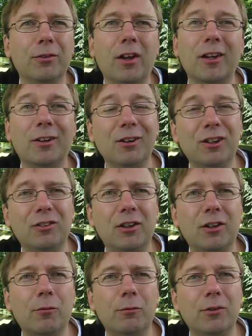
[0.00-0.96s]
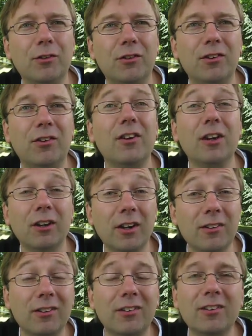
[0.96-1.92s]
psychology conferences in the
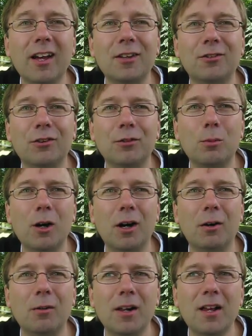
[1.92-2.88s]
United States as well.